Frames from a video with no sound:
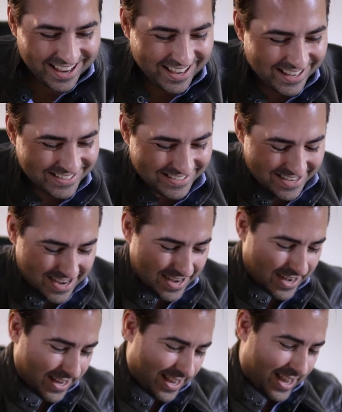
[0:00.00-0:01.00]
And
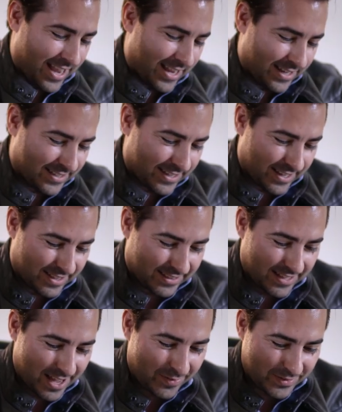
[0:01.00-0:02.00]
the
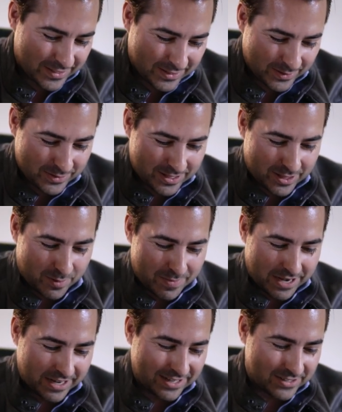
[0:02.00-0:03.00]
left is losing their
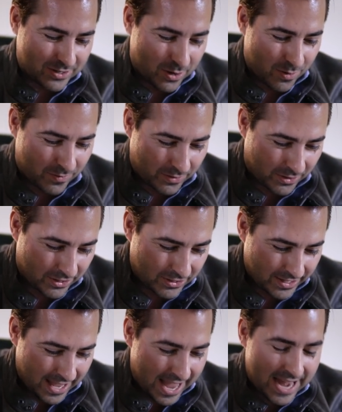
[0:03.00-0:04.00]
minds over
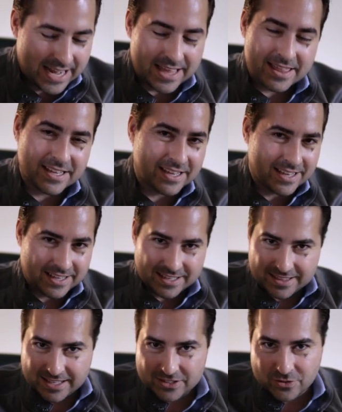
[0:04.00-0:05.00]

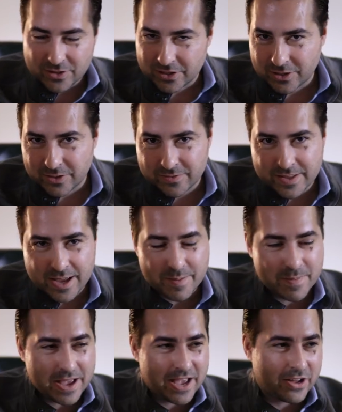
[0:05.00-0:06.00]
anything that's critical of
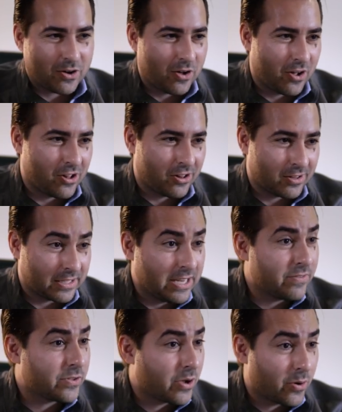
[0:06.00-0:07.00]
them at all,
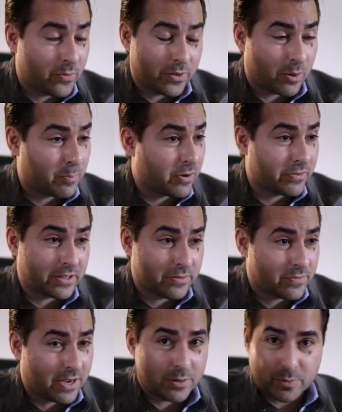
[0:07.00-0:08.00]
even though they're perfectly
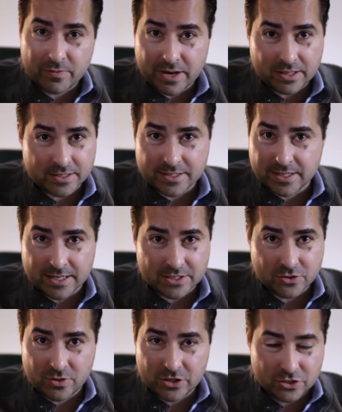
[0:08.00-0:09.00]
fine with violence
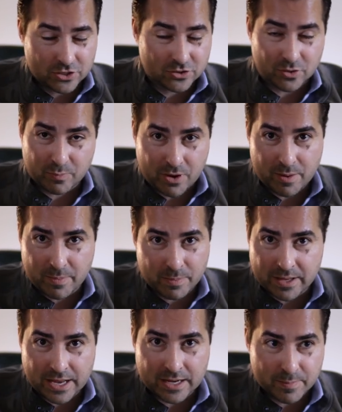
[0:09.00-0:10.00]
against Christians or
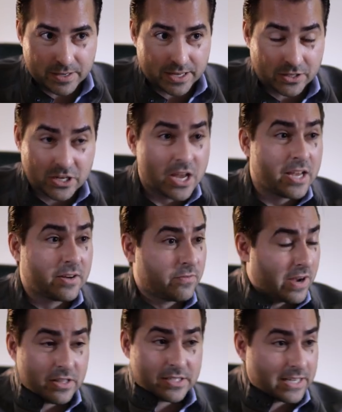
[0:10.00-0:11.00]
probably anybody else.
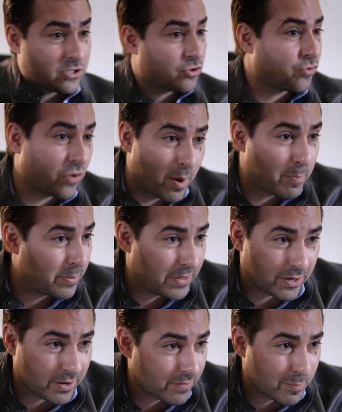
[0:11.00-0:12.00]
Violence against Trump,
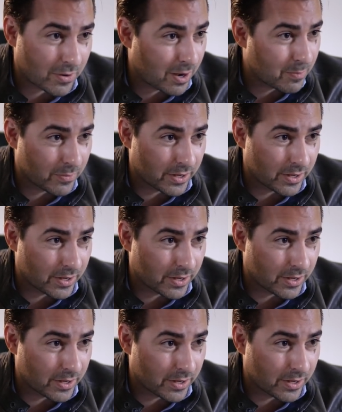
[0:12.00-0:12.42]
they don't have a problem